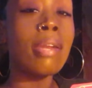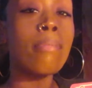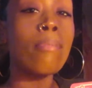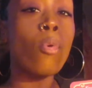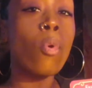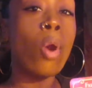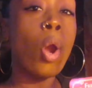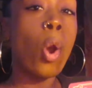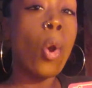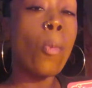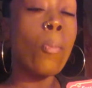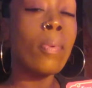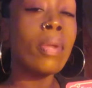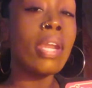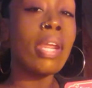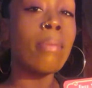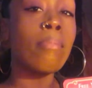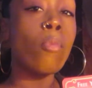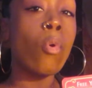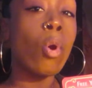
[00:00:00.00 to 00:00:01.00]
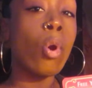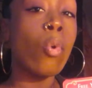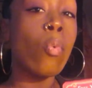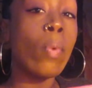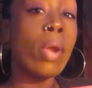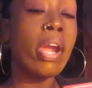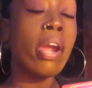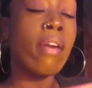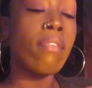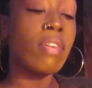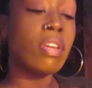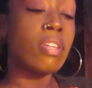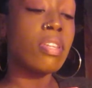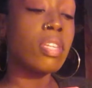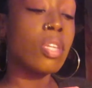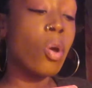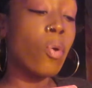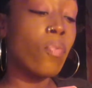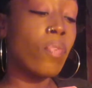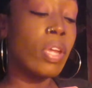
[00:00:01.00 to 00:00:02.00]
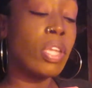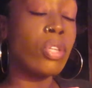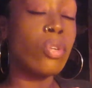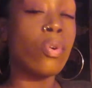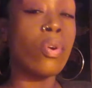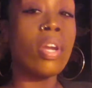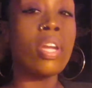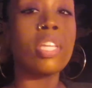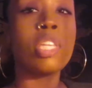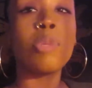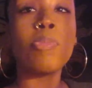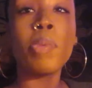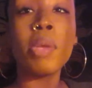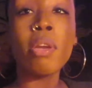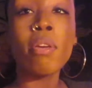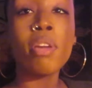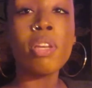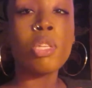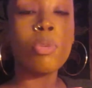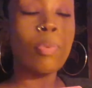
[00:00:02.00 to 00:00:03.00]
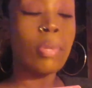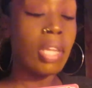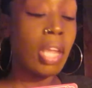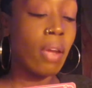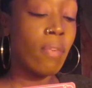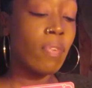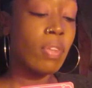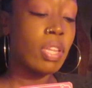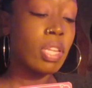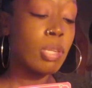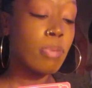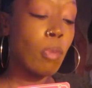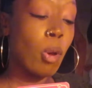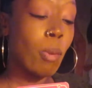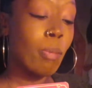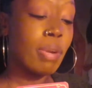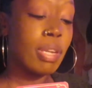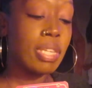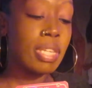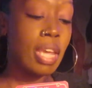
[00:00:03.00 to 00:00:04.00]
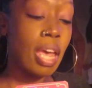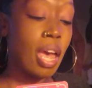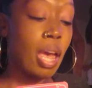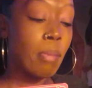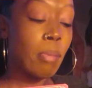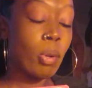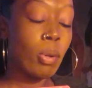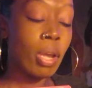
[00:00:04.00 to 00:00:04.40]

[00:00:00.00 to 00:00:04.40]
and more open and more aware of yourself and your experience with life at this moment in time.